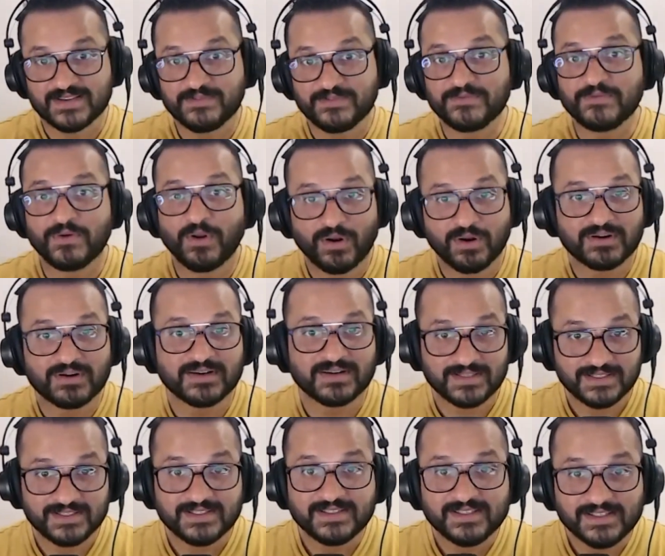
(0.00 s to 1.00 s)
If not,
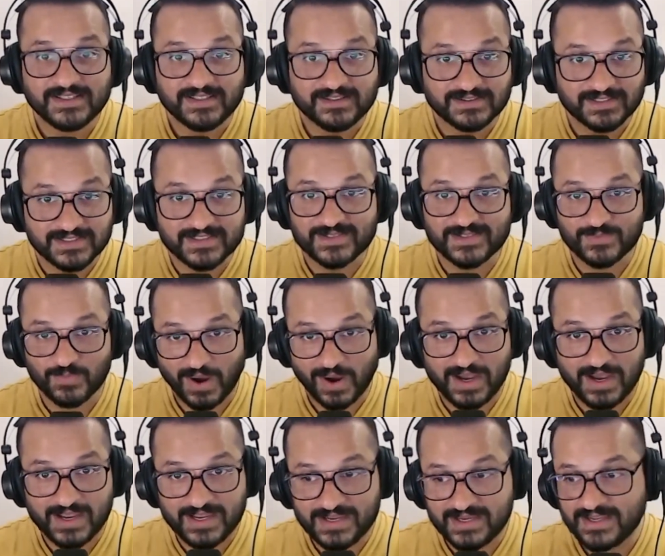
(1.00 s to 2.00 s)
this is
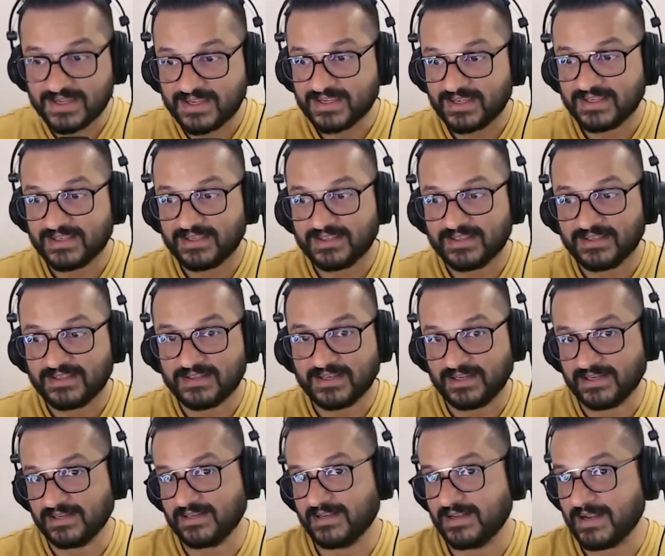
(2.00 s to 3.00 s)
why.
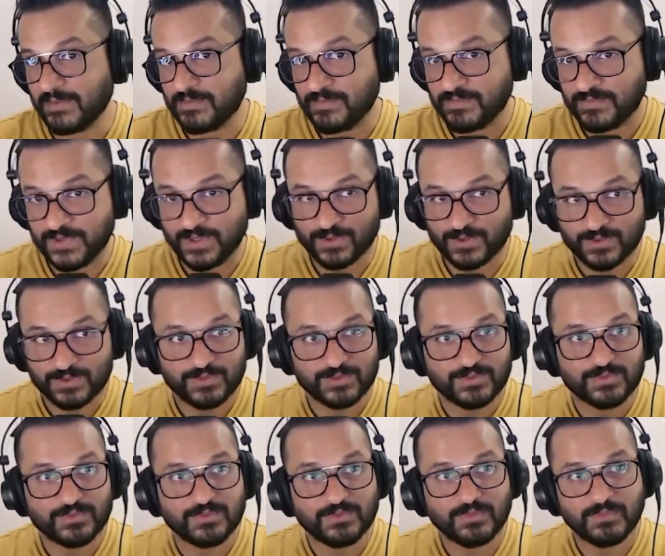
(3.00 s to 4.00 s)
And
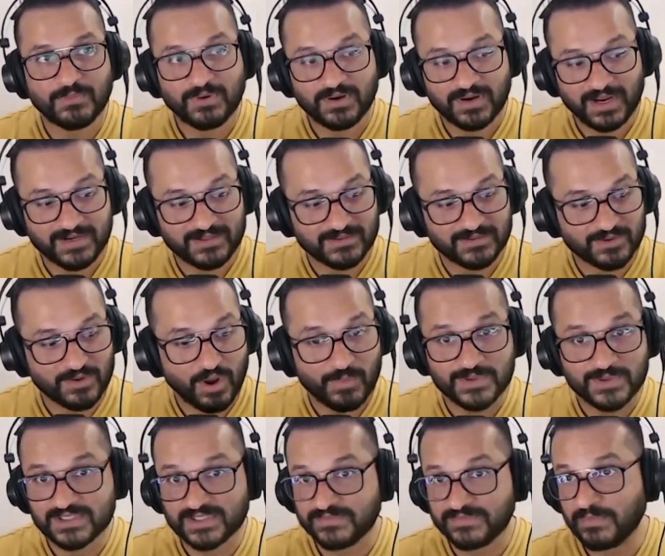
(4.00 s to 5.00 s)
do write in the
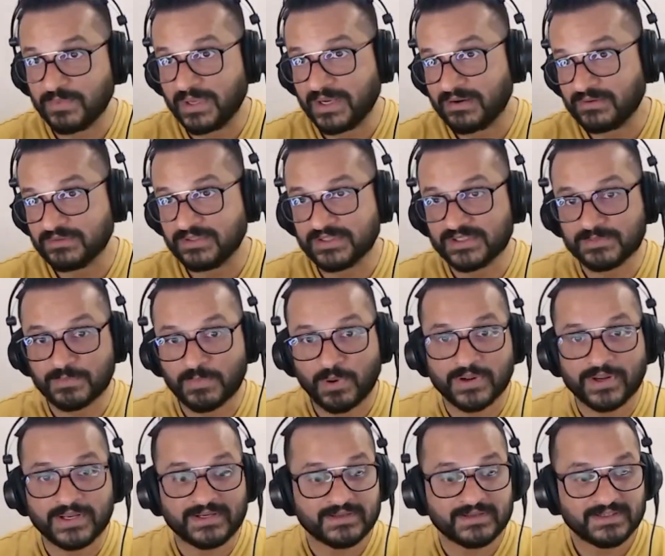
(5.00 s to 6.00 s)
comments if you made it to this
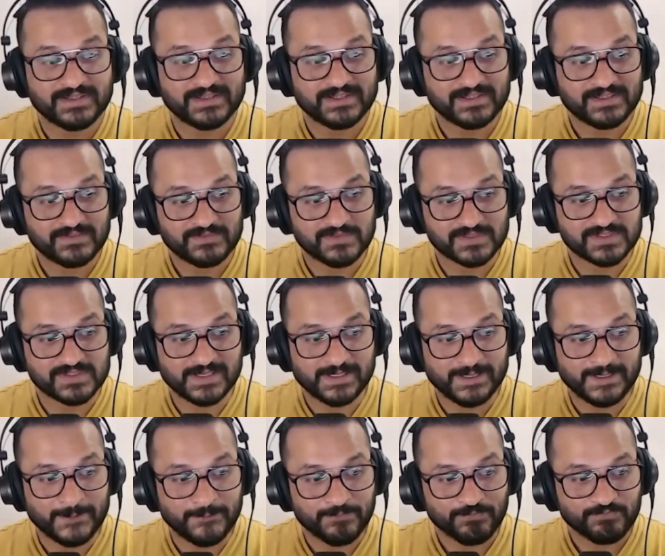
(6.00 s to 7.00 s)
point.
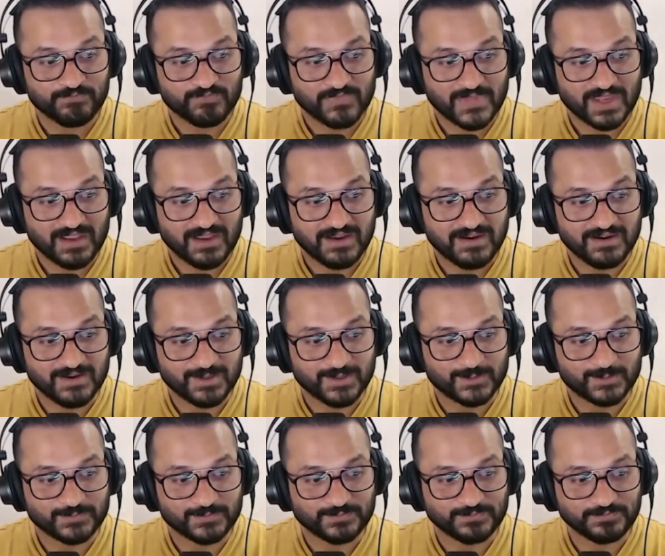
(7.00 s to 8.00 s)
Firstly,
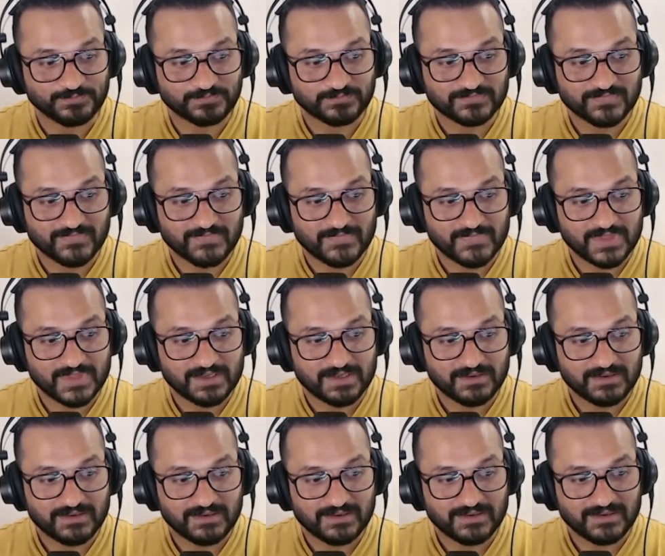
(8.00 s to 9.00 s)
um,
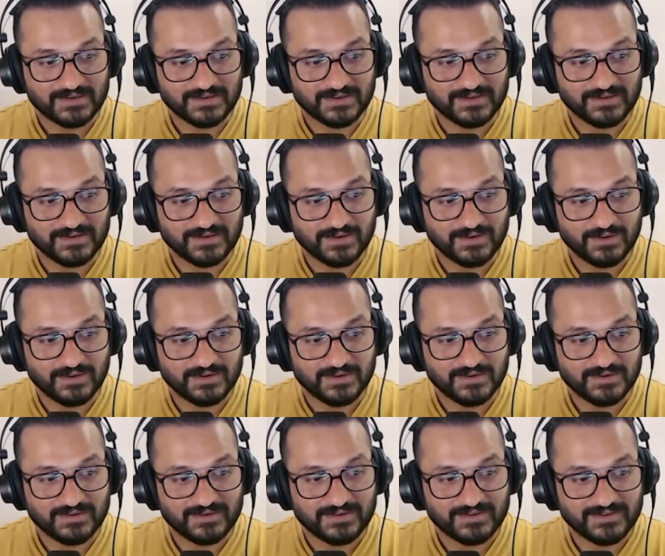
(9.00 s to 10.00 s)
uh,
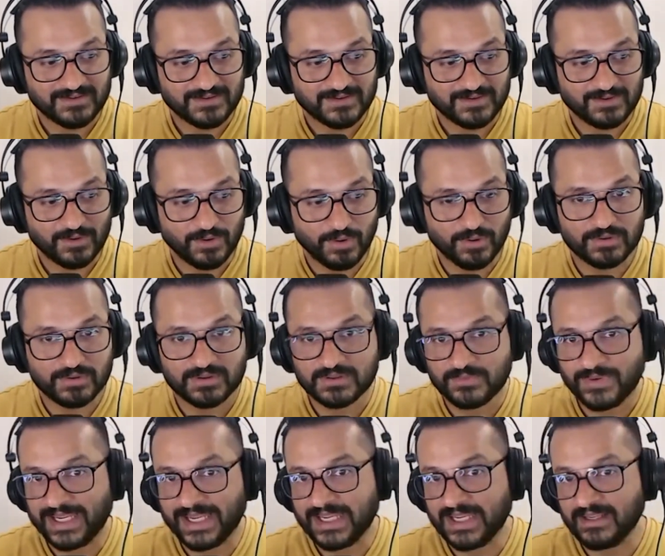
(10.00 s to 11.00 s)
all the
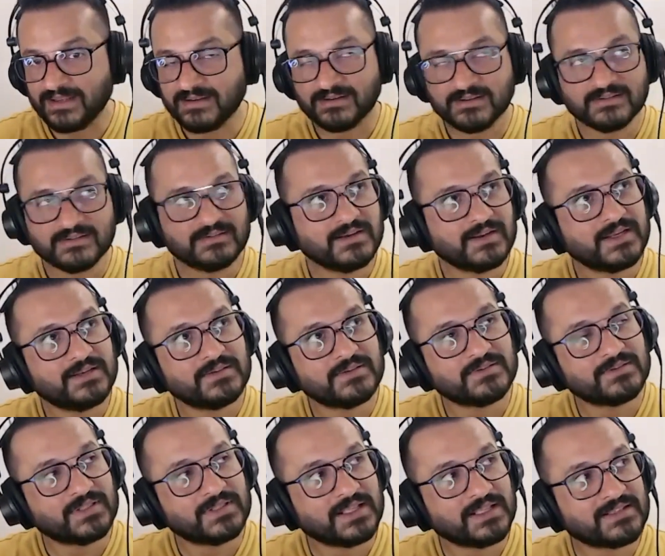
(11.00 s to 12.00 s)
way in, right? So
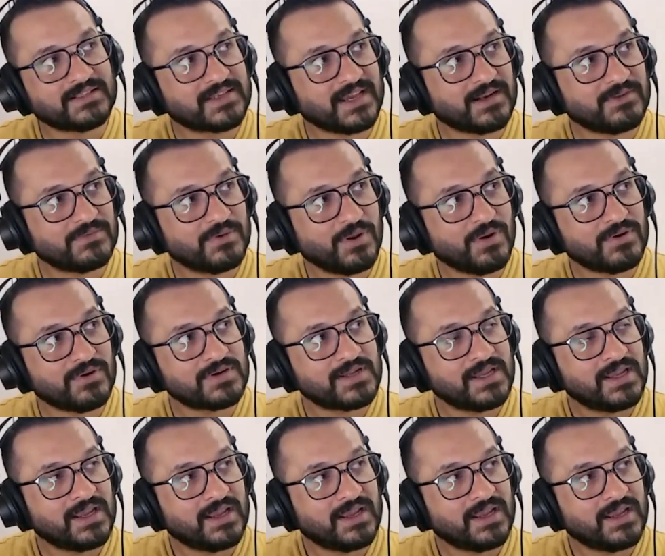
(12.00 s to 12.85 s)
that's kind of long.